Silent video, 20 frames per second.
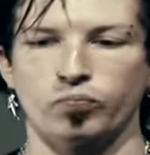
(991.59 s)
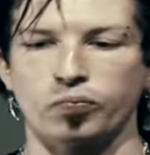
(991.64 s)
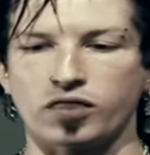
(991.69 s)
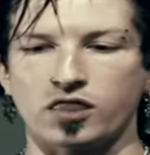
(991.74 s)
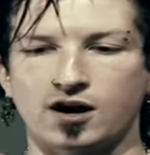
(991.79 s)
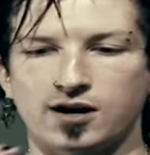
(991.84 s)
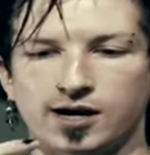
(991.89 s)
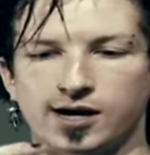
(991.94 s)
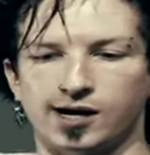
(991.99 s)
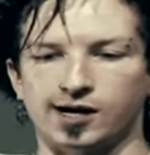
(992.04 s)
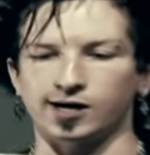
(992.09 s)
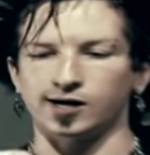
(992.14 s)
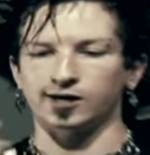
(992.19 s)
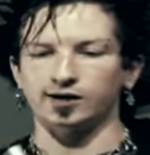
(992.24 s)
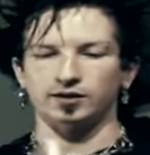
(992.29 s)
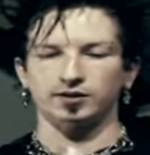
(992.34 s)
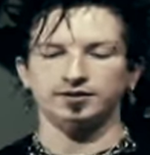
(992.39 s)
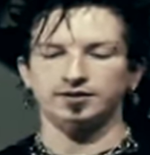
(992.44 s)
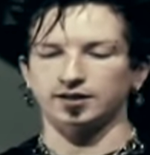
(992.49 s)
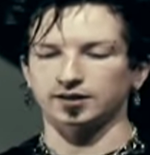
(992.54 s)

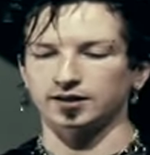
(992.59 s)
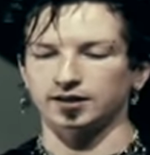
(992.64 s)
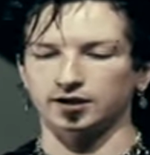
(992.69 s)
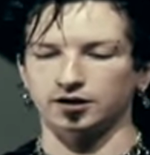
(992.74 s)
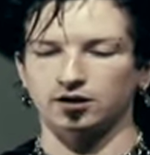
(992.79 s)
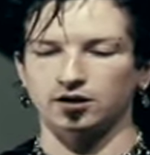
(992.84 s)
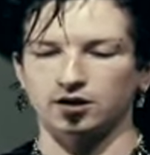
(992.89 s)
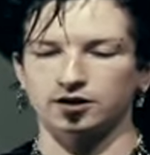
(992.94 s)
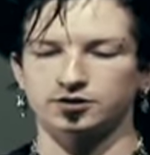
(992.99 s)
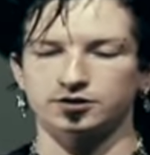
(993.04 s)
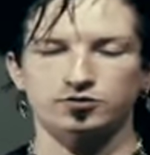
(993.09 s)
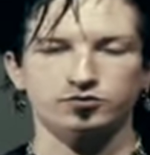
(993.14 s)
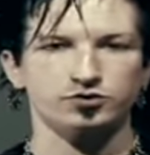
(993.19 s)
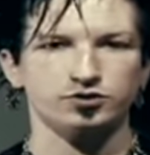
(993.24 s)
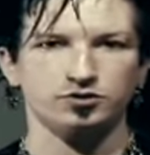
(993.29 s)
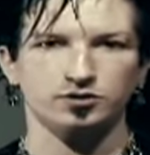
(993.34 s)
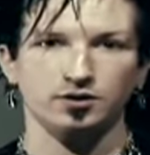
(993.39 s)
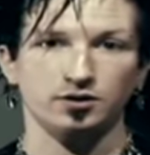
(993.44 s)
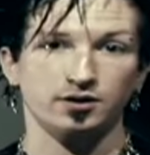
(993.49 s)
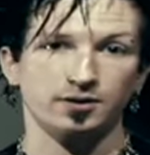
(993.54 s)
You take that cards,
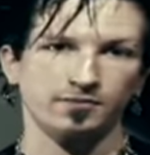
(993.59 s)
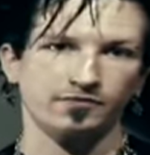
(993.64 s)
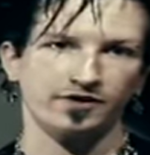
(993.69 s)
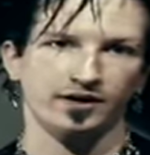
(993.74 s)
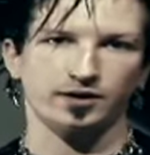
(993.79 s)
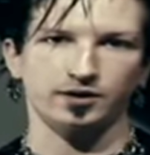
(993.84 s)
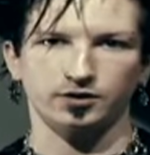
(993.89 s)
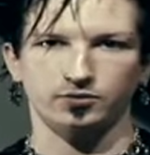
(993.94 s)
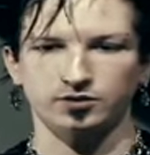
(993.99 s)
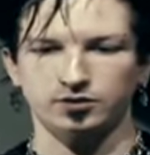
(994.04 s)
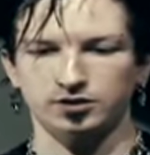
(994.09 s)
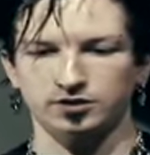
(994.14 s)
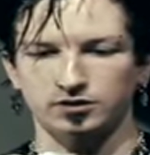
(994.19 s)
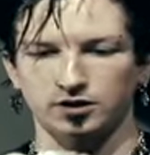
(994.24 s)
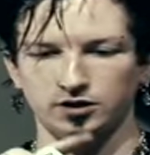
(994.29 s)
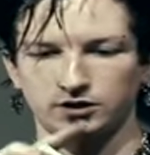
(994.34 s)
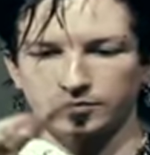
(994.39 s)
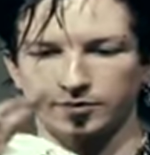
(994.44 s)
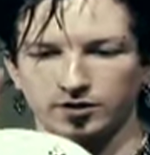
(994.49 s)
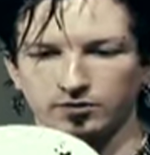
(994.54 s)
uses the thumb fan like we just
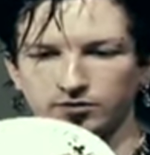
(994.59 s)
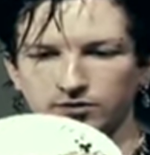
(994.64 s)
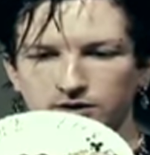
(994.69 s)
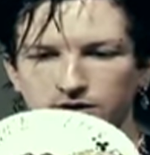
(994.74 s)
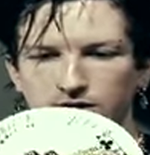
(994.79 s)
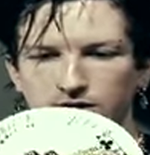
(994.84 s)
talked about.